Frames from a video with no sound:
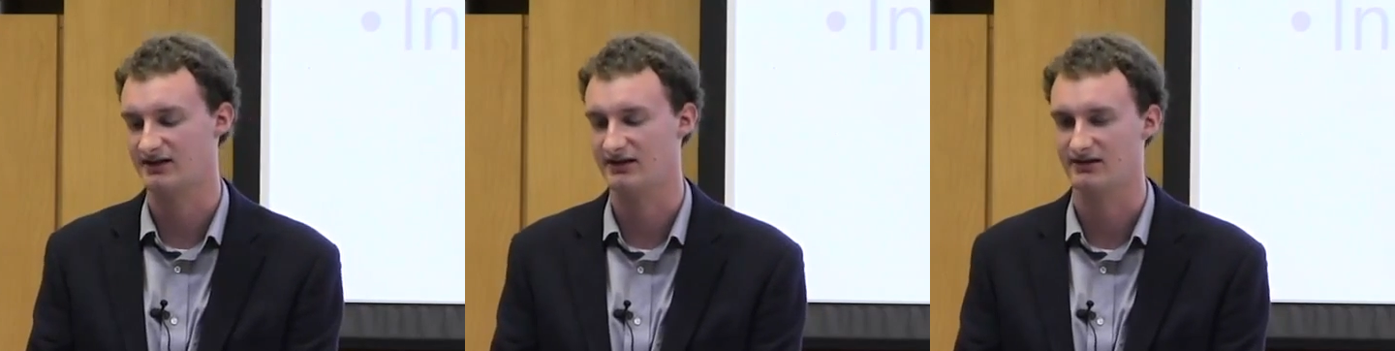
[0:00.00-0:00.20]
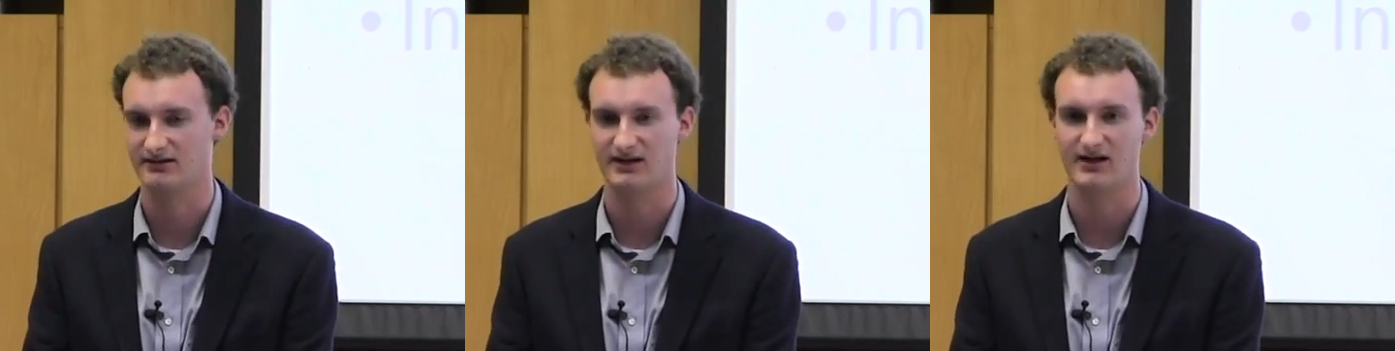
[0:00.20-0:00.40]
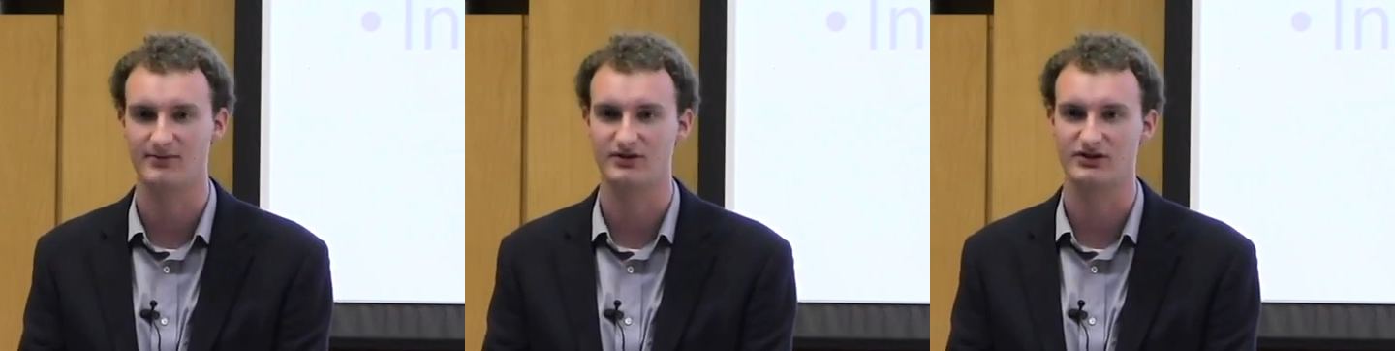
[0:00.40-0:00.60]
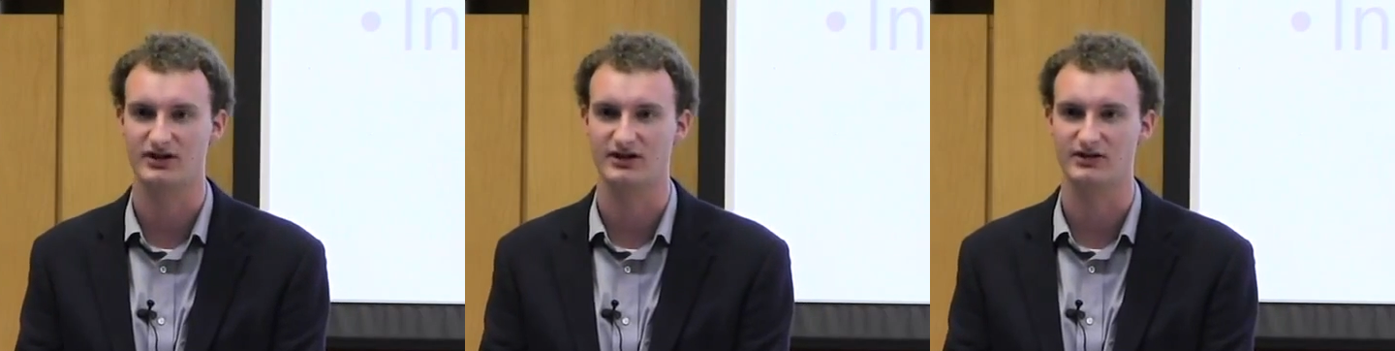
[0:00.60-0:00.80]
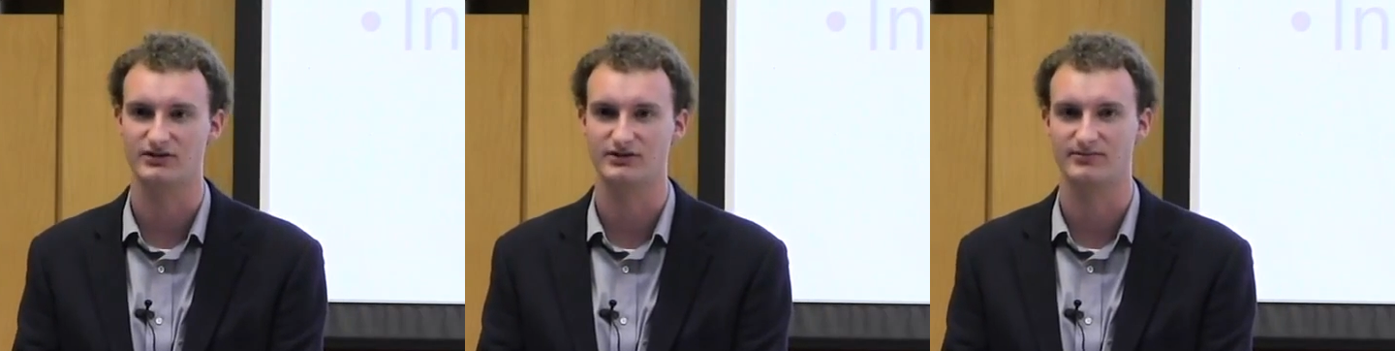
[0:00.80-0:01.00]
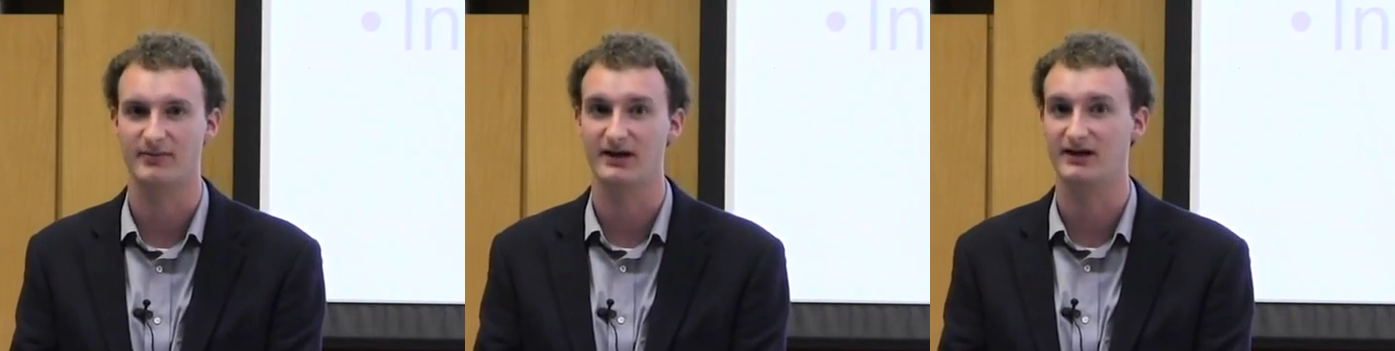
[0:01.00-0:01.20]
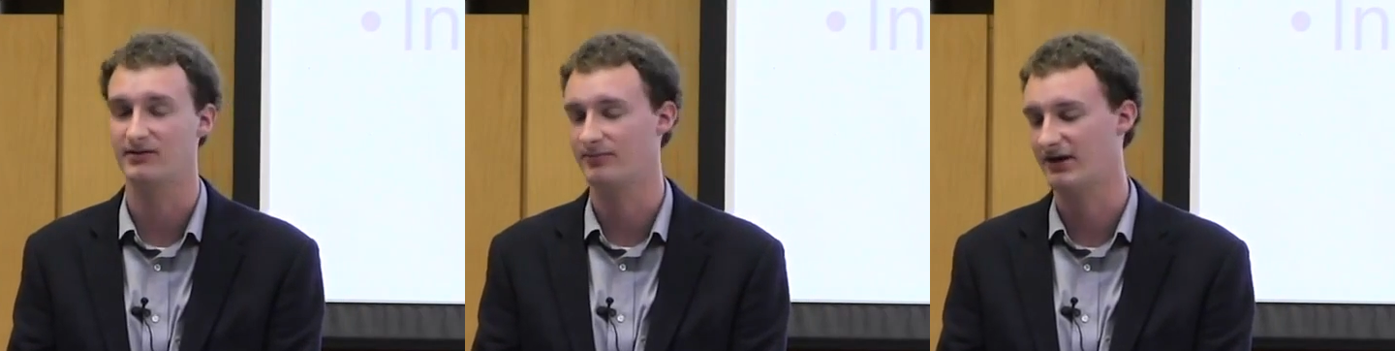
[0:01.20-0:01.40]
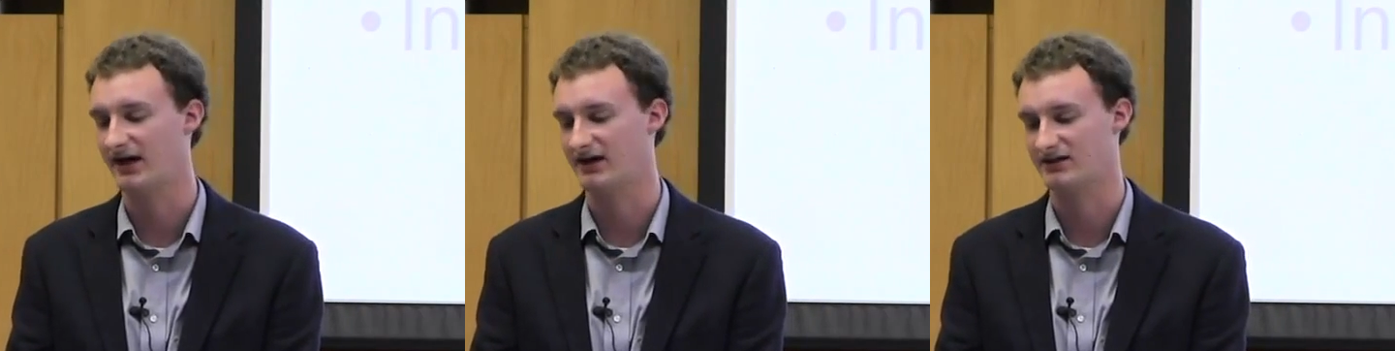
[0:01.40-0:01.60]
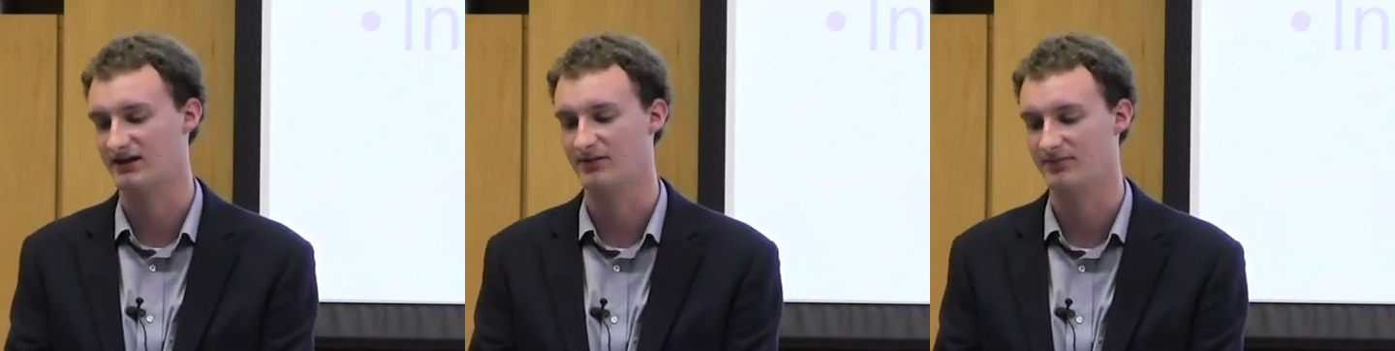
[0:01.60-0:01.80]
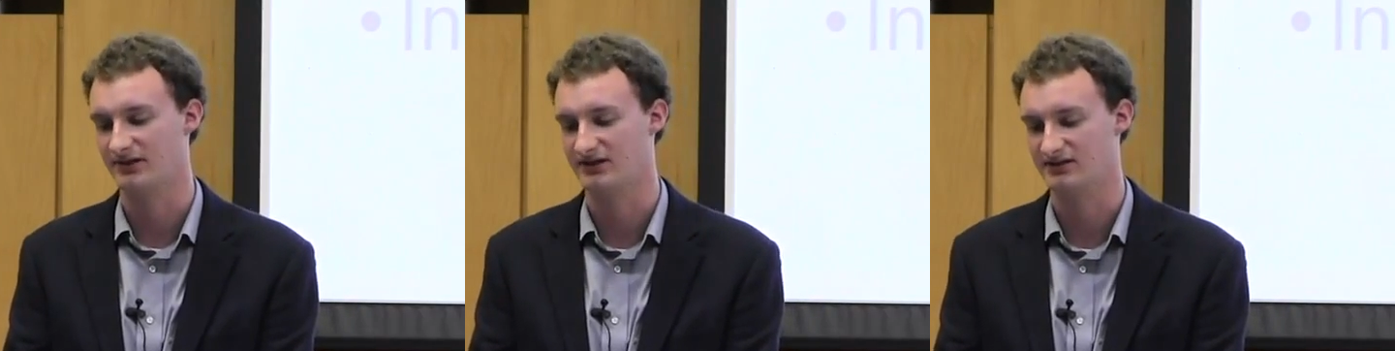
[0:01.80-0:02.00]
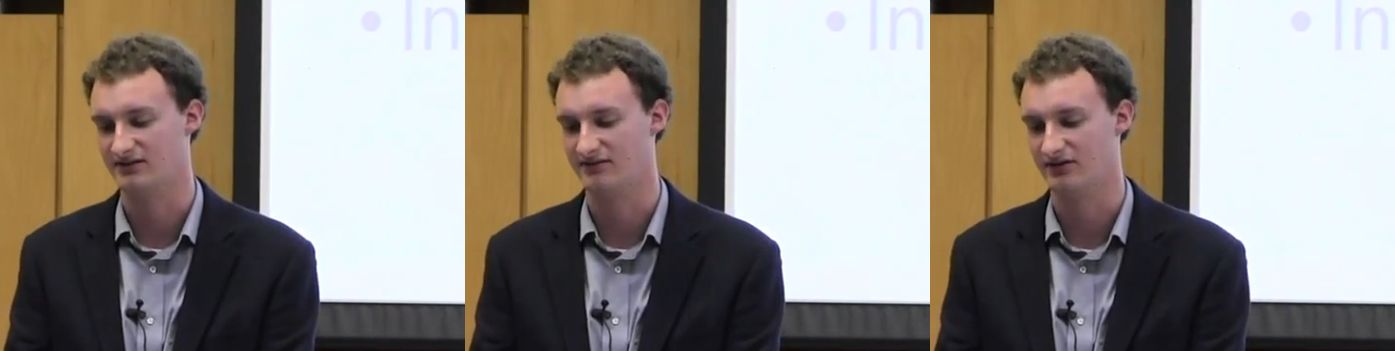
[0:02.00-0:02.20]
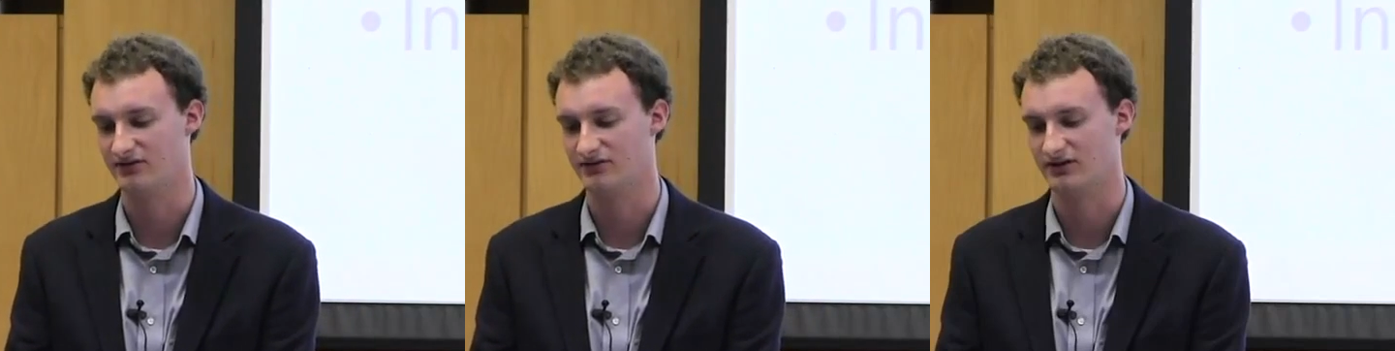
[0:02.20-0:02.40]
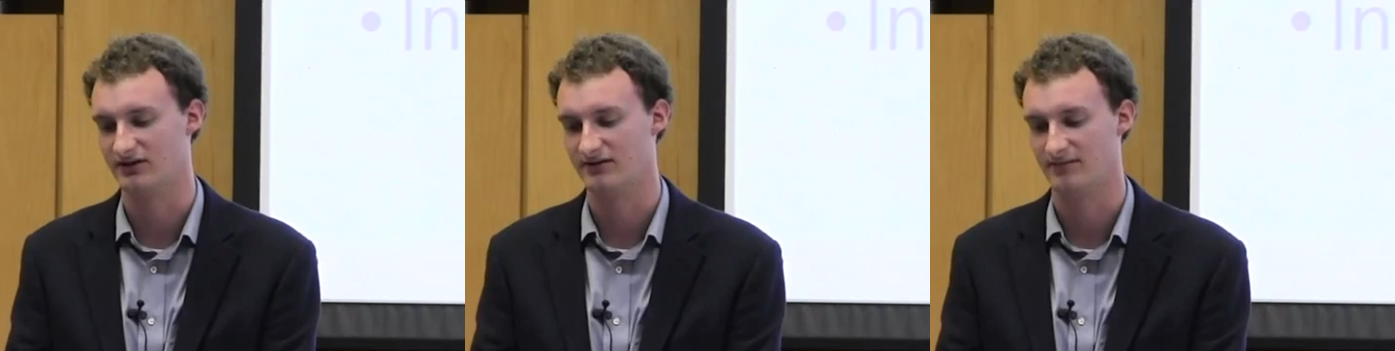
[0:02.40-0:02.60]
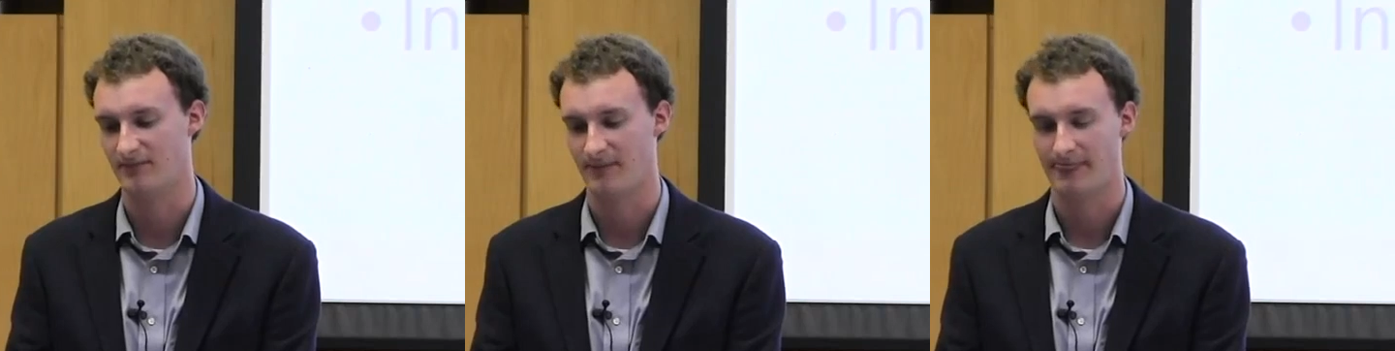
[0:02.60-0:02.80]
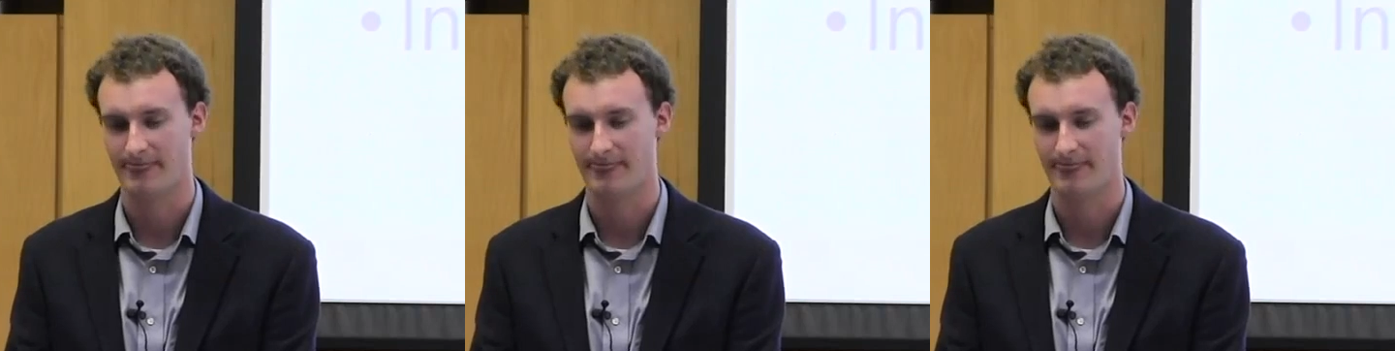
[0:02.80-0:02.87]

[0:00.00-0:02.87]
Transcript: and climate change might impact companies in the future.